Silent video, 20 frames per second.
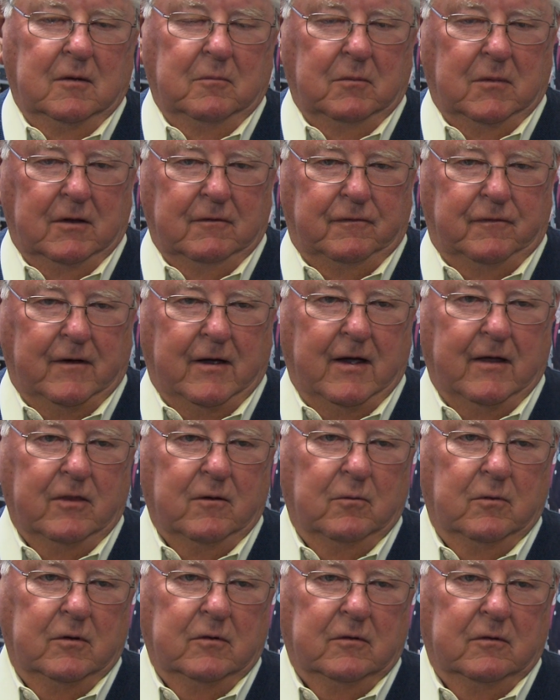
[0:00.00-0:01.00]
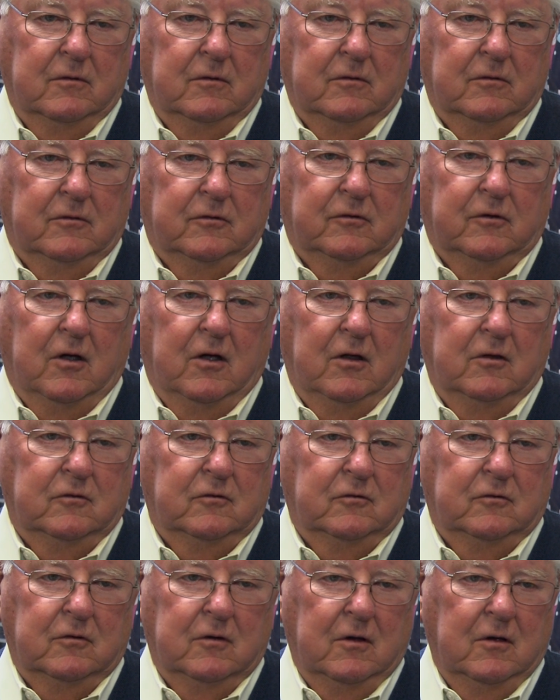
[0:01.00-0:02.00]
My father was a staunch
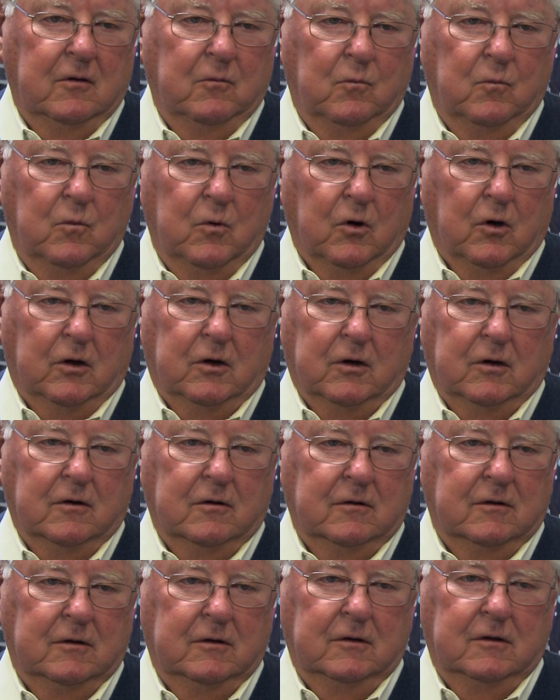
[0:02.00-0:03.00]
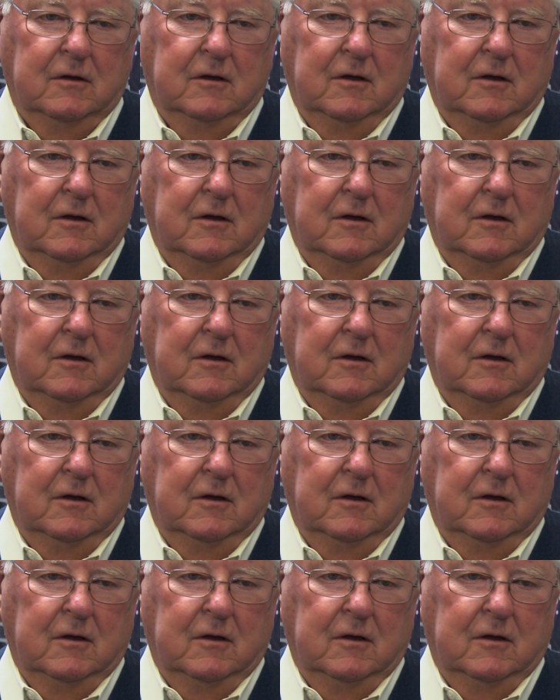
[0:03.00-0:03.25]
worker and